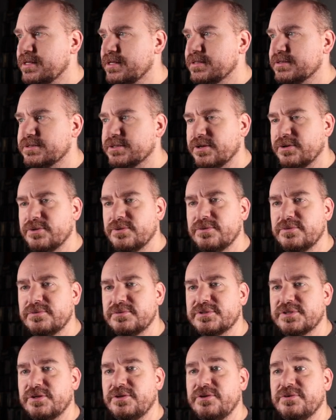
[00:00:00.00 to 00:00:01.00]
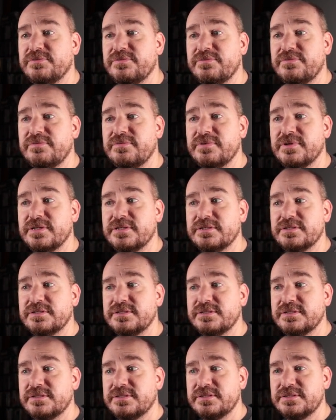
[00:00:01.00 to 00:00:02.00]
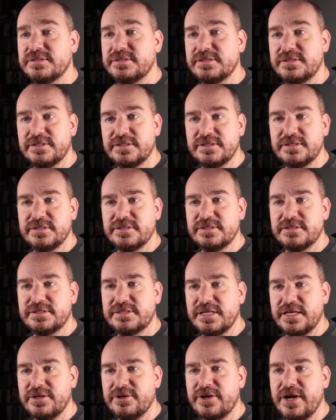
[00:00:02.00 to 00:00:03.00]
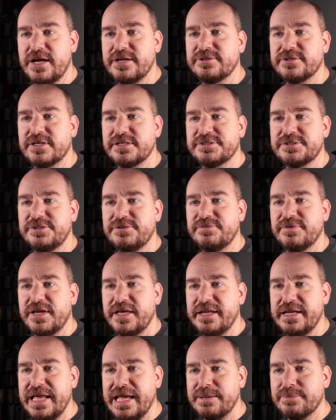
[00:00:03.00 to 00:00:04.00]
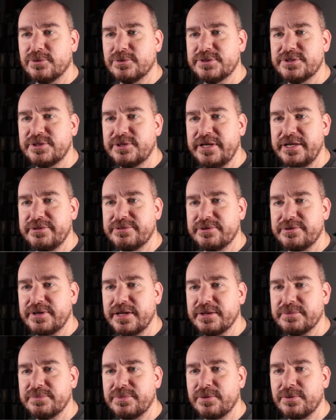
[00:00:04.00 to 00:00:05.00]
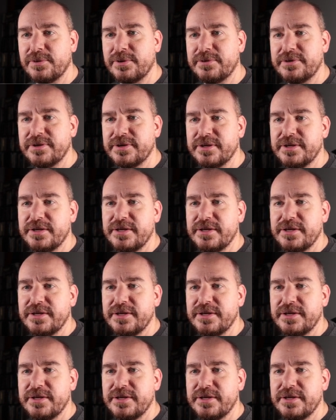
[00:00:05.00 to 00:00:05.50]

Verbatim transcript: So, so you've set your address, you've enabled your Ethernet port.